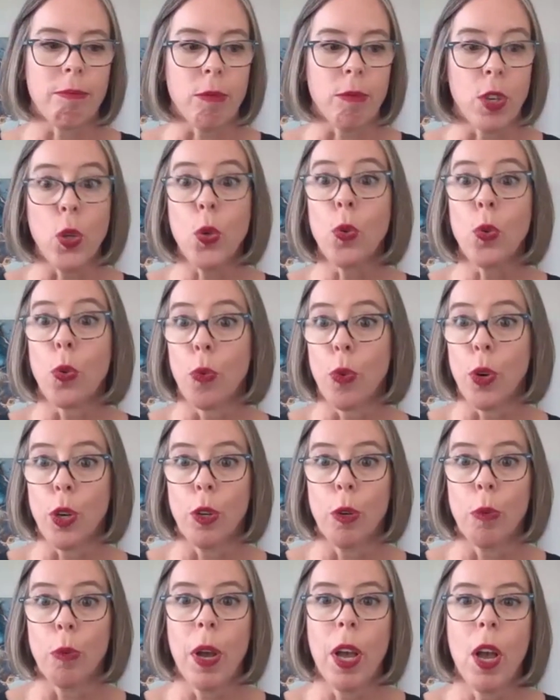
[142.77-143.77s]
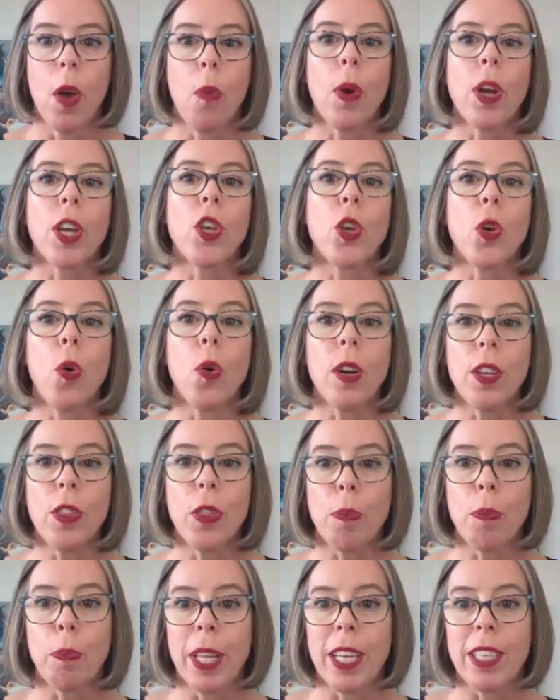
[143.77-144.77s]
new group where you're
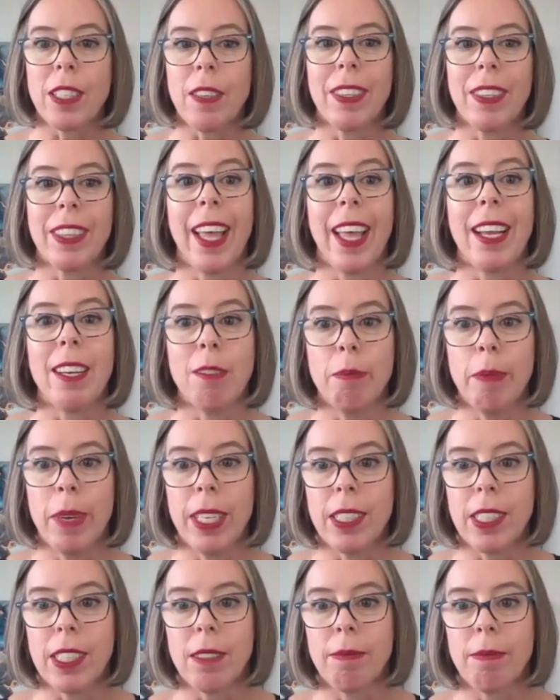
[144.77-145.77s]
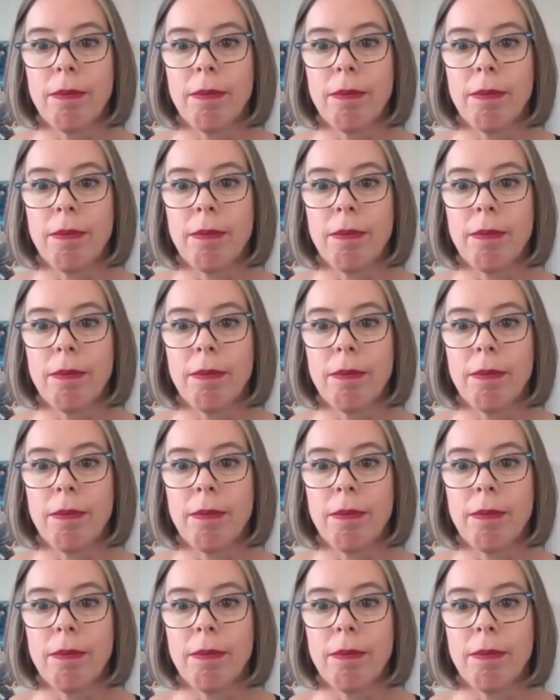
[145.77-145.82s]
in the place of enlightenment.